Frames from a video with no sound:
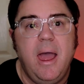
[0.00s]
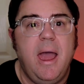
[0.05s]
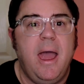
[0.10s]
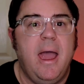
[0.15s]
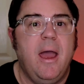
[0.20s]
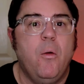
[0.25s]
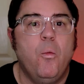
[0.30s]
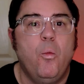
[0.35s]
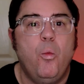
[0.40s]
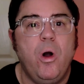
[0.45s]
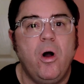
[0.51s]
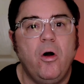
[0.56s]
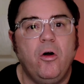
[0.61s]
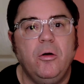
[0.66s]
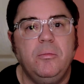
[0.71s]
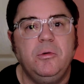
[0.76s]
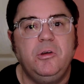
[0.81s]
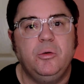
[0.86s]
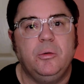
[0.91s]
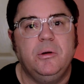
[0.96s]
and
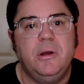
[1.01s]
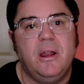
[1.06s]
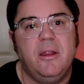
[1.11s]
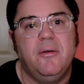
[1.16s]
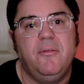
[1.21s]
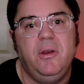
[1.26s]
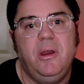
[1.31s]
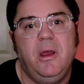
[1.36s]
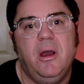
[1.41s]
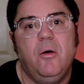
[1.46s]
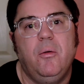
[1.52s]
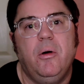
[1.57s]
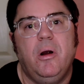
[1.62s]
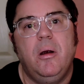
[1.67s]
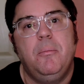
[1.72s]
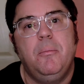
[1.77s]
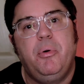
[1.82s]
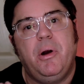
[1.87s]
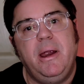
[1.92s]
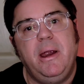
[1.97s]
welcome to another video where I
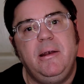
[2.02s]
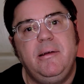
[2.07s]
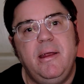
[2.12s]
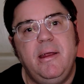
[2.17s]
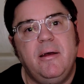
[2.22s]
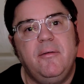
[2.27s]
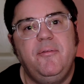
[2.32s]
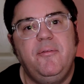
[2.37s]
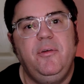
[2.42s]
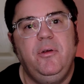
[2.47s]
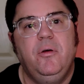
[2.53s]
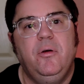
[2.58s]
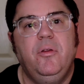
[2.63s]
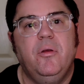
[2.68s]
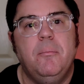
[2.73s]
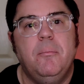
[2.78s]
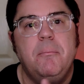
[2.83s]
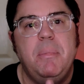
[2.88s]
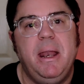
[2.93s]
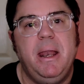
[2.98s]
break down for you the
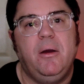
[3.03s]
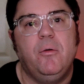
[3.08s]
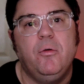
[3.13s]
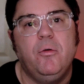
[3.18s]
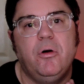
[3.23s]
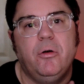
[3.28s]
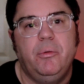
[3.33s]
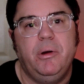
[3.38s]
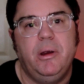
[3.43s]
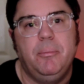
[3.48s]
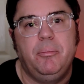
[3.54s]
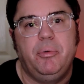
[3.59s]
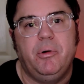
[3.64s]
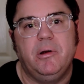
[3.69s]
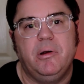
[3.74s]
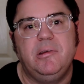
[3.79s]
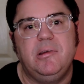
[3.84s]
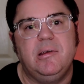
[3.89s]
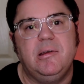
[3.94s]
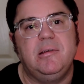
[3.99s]
medical career
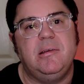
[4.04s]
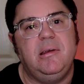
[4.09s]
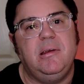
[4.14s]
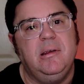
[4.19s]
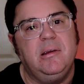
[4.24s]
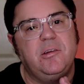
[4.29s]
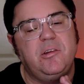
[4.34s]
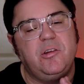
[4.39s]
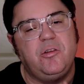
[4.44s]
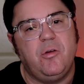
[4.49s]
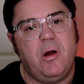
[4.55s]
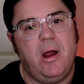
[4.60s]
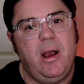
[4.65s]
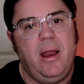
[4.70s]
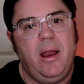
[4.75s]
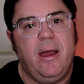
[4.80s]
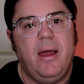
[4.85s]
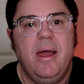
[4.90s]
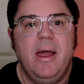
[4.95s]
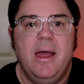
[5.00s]
process in
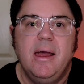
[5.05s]
Australia.